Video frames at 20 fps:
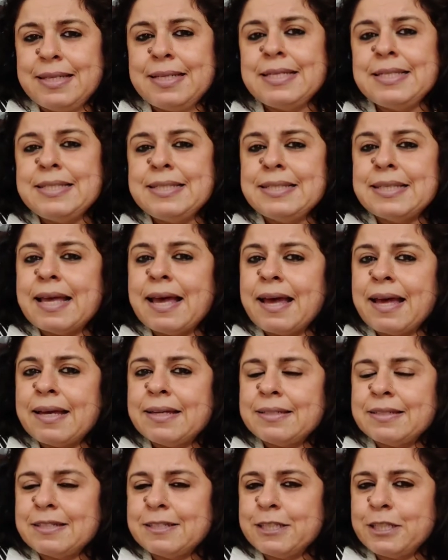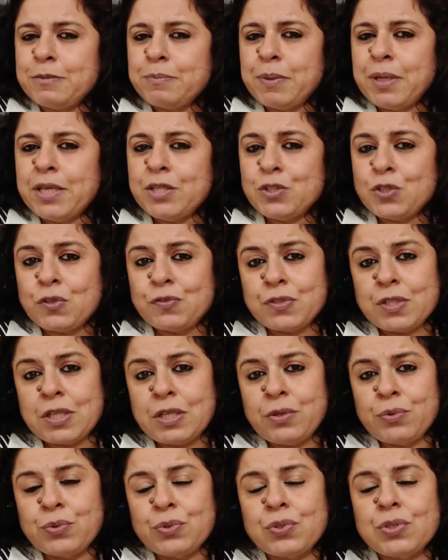Is that a space of
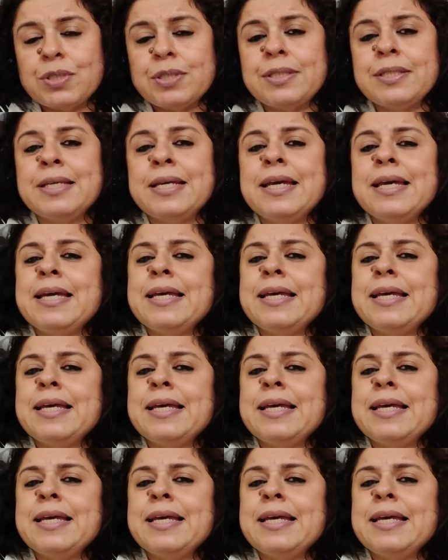solution?